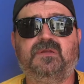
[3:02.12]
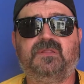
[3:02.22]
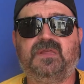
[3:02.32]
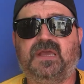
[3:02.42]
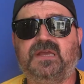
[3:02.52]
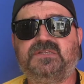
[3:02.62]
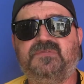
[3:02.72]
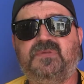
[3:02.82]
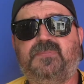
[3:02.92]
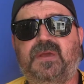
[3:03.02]
the edge
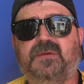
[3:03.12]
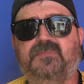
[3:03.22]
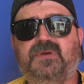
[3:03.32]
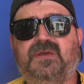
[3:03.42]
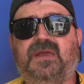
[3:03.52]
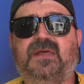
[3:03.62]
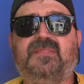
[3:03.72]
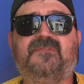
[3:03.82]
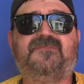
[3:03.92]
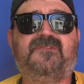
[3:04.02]
of the pavement and
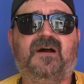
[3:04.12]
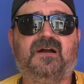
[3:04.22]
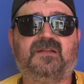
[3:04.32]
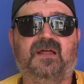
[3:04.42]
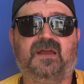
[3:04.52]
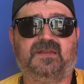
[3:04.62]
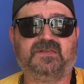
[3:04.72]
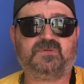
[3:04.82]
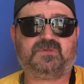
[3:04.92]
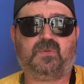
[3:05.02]
the fog line.
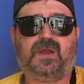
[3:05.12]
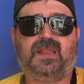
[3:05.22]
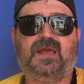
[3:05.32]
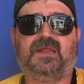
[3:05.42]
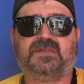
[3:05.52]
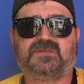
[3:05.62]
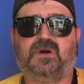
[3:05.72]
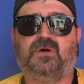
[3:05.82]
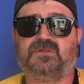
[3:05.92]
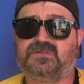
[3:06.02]
That's what the white line is
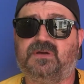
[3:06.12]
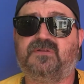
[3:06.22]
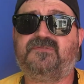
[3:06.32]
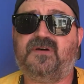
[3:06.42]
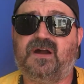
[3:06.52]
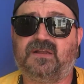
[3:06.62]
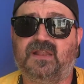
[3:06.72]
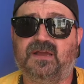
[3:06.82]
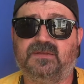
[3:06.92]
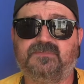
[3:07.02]
called. It's called a fog
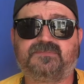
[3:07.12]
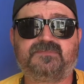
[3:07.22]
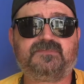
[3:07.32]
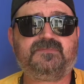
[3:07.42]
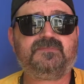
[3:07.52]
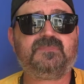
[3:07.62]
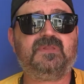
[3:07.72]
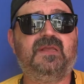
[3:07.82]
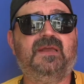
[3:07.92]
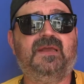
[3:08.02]
line.
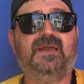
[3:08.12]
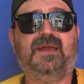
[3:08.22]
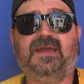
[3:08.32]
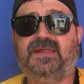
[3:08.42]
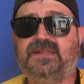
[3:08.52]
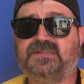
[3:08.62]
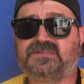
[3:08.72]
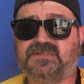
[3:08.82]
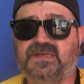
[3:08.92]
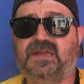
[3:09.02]
And it's
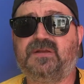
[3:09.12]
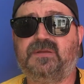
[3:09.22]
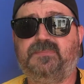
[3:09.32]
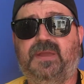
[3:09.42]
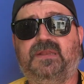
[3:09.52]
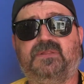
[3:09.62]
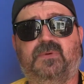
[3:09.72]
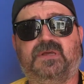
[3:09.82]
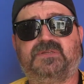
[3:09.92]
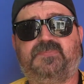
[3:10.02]
there and painted the
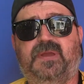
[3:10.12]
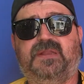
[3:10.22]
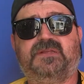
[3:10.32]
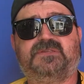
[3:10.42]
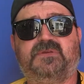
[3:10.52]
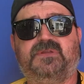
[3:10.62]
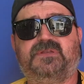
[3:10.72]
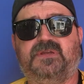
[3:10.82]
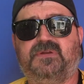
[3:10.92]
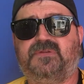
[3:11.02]
way it's painted so
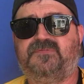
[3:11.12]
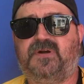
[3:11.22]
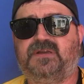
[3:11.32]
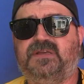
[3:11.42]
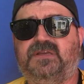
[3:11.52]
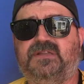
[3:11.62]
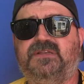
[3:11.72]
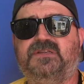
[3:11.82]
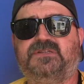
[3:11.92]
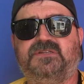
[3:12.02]
that during foggy
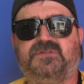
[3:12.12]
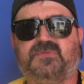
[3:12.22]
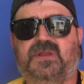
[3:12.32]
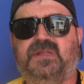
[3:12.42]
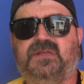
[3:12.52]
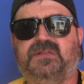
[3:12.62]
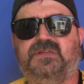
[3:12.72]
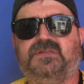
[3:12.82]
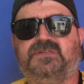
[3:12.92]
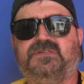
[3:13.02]
conditions, rainy
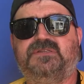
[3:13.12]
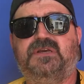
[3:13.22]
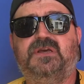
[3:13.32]
conditions,